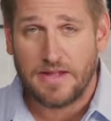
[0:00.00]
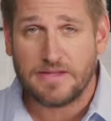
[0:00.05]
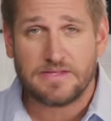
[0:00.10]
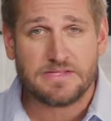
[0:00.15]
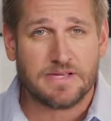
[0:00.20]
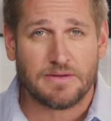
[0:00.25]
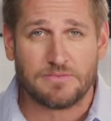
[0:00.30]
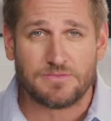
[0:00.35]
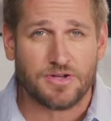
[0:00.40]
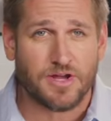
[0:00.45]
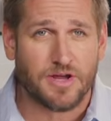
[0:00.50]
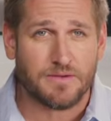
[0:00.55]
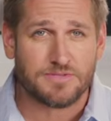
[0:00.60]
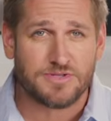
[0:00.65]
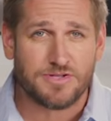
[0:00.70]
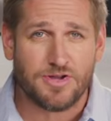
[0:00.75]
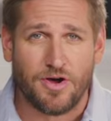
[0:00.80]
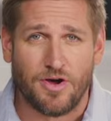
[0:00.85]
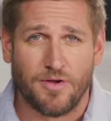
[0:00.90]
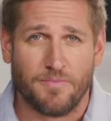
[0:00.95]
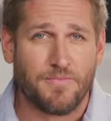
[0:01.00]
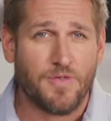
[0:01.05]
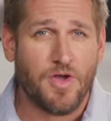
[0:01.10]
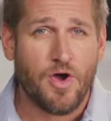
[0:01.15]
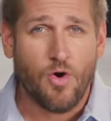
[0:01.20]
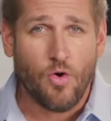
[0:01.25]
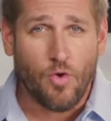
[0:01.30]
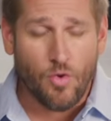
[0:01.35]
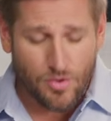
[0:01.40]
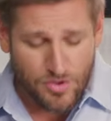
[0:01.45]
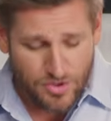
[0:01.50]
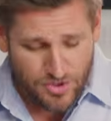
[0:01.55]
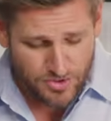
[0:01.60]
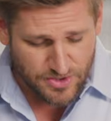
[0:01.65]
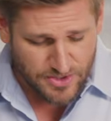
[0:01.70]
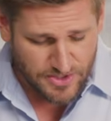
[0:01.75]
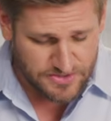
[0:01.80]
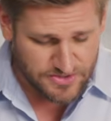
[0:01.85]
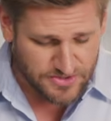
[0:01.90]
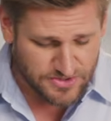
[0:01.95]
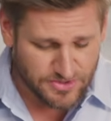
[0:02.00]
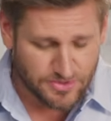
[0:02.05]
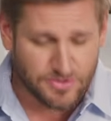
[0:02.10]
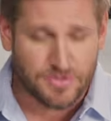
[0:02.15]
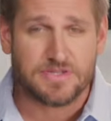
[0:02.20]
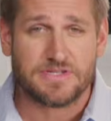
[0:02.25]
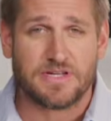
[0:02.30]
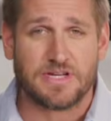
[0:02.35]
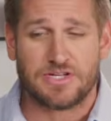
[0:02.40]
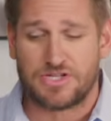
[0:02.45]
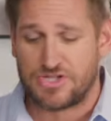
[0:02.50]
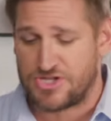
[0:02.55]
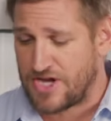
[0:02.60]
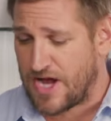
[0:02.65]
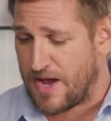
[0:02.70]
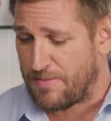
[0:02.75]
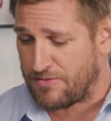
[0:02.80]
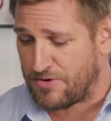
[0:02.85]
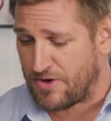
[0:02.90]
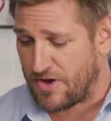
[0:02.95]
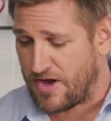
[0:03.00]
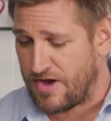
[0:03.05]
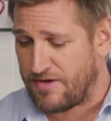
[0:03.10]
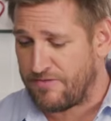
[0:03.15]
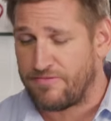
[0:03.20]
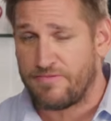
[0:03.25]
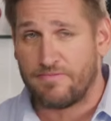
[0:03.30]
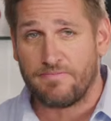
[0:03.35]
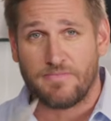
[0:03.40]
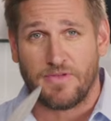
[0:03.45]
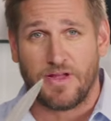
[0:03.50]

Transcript: and sometimes not. All you need to do is get a sharp knife,